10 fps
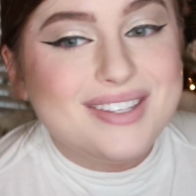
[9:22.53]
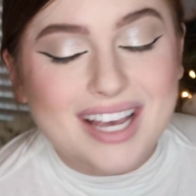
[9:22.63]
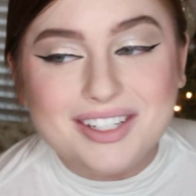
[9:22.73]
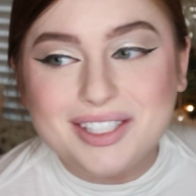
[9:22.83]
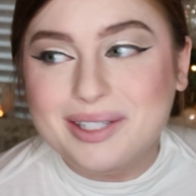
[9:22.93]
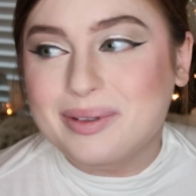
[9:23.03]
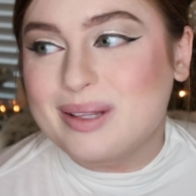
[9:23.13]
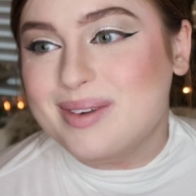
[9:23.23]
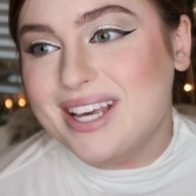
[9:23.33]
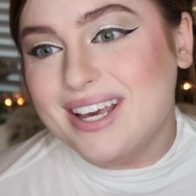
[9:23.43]
section
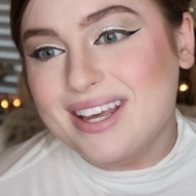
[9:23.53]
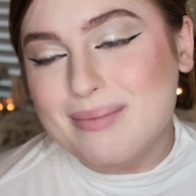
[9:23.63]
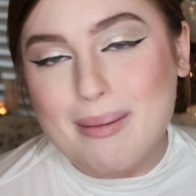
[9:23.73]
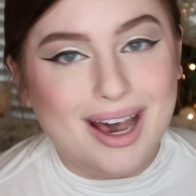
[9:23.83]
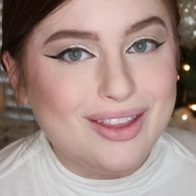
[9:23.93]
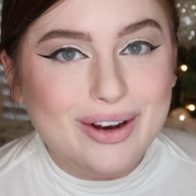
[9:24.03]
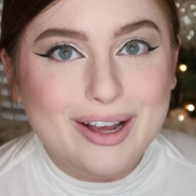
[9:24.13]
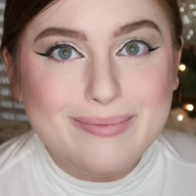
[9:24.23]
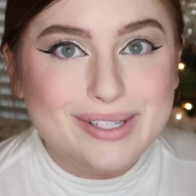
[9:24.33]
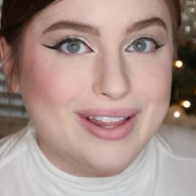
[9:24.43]
with me in my
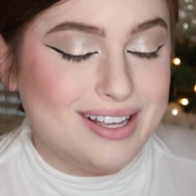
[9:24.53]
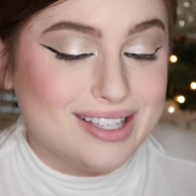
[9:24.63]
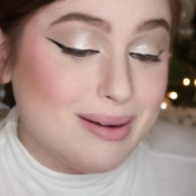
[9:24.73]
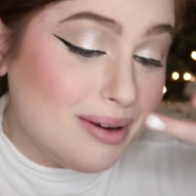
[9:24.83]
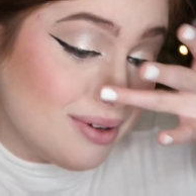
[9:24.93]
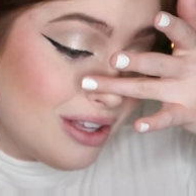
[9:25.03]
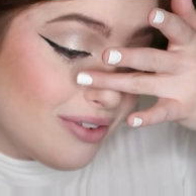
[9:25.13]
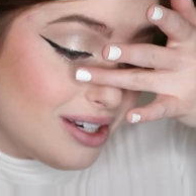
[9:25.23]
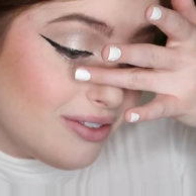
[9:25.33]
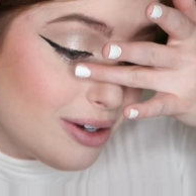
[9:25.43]
bathroom. So that's gonna be really fun to